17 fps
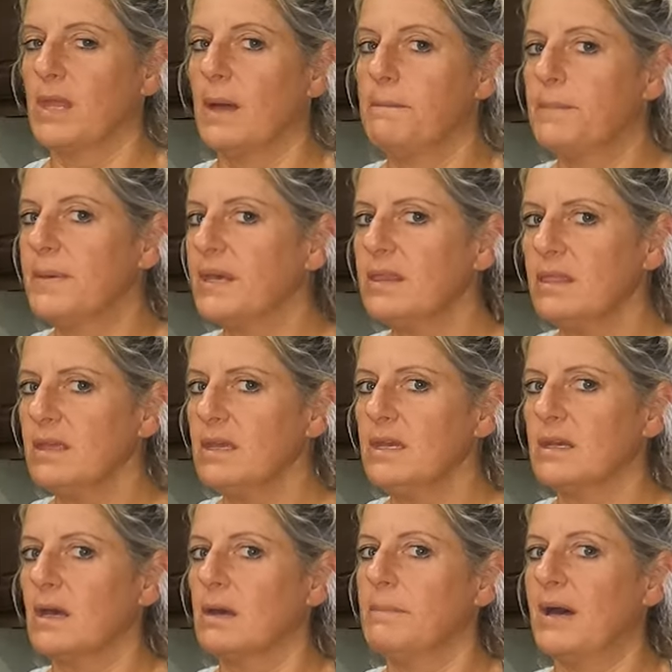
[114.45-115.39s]
A big
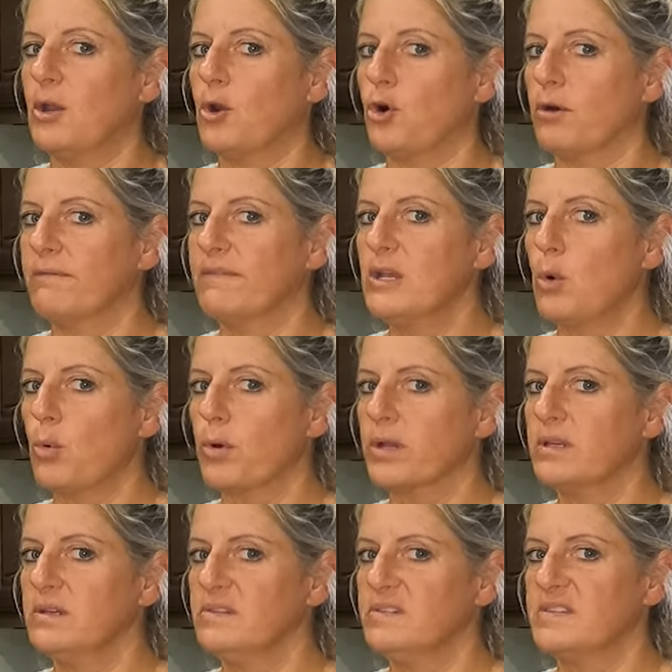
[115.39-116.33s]
thing about RV
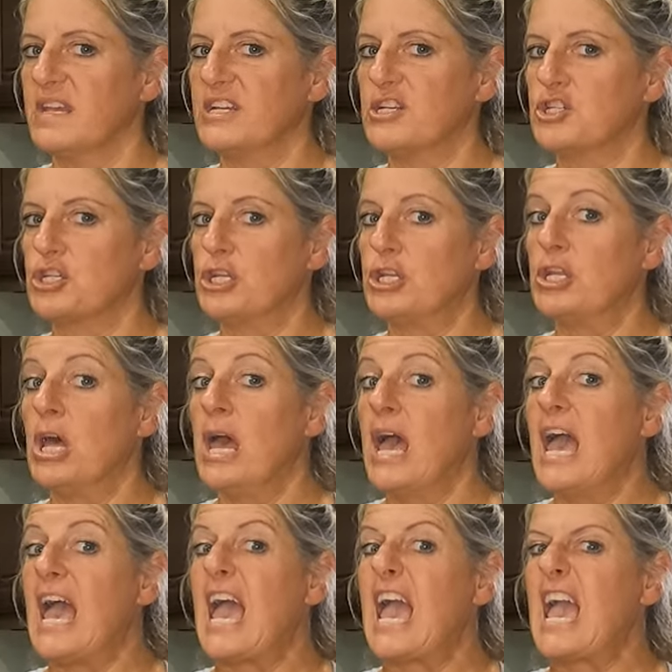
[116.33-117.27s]
organization,
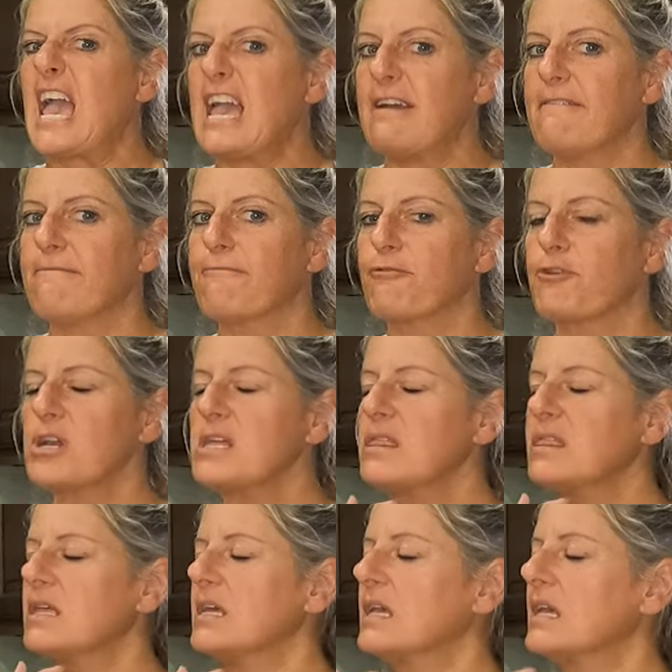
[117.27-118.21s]

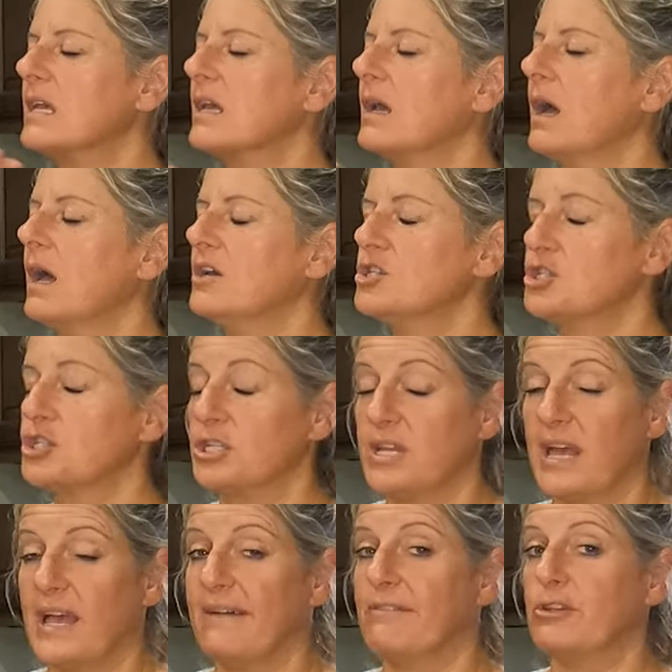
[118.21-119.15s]
everything
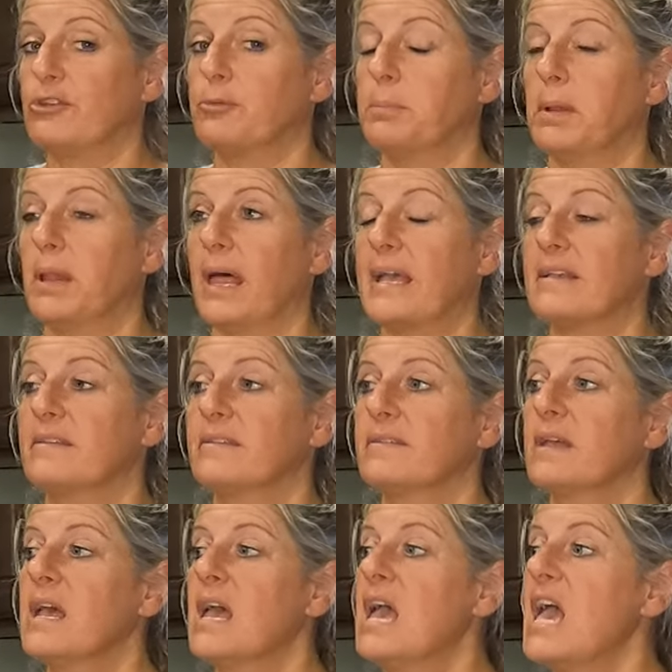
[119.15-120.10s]
should have its
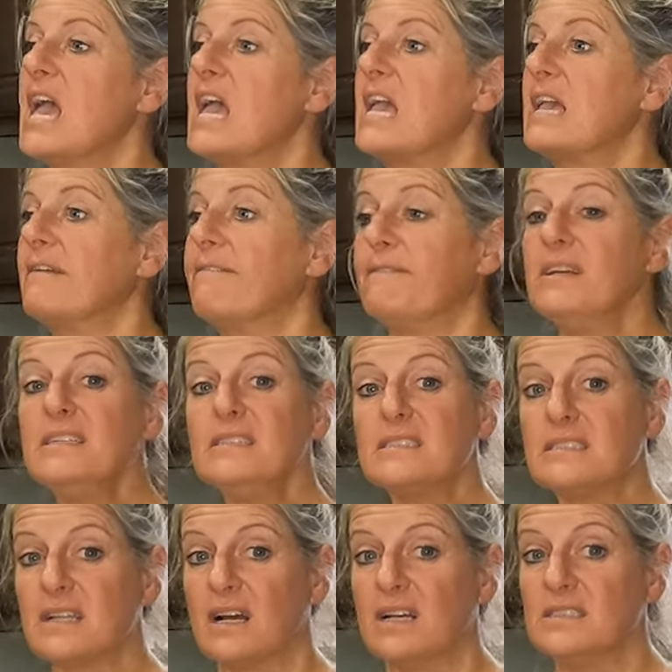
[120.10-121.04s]
place. If
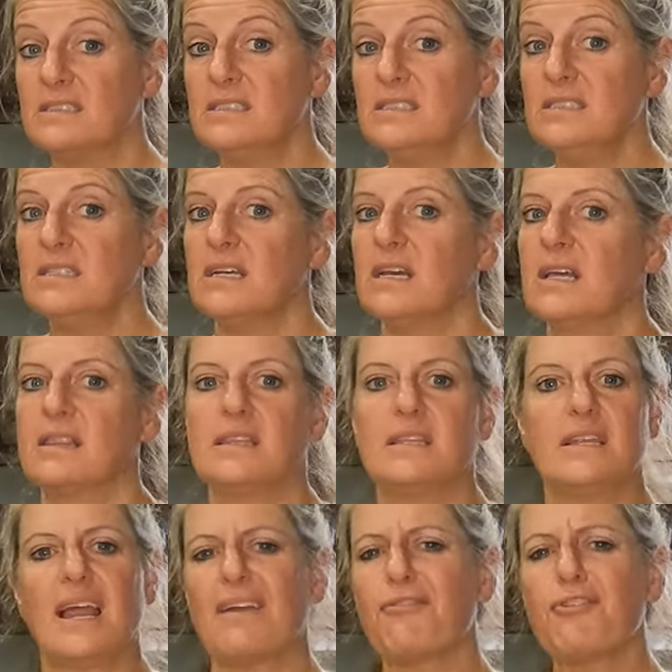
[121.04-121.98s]
it doesn't,
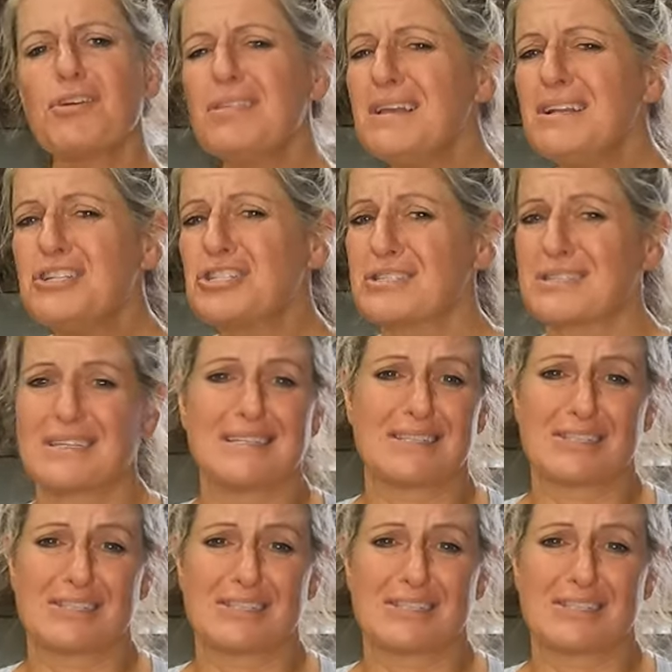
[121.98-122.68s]
then everything just